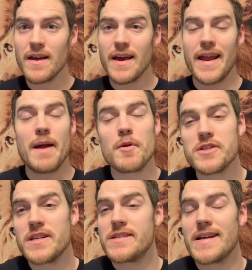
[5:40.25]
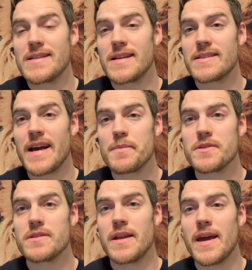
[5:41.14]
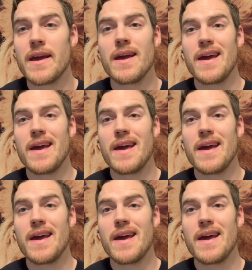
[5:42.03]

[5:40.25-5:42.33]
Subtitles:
And I personally just take 6 capsules a day,